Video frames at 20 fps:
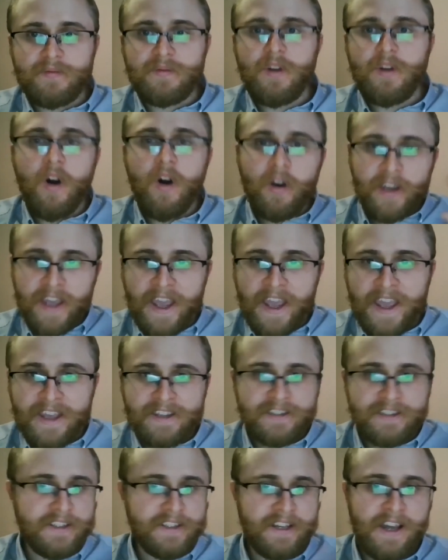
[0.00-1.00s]

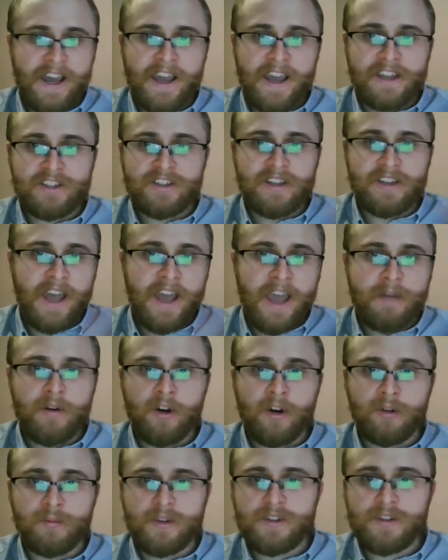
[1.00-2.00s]
Okay, I
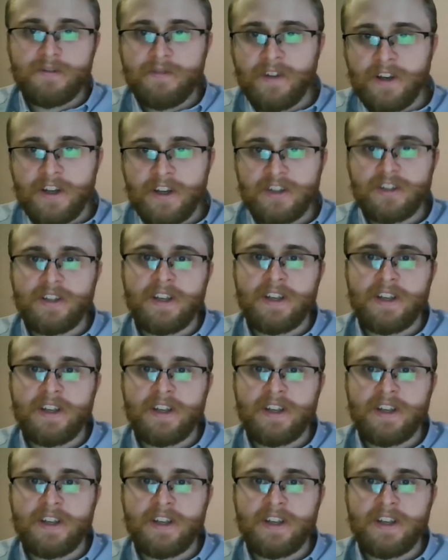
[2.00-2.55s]
almost finished.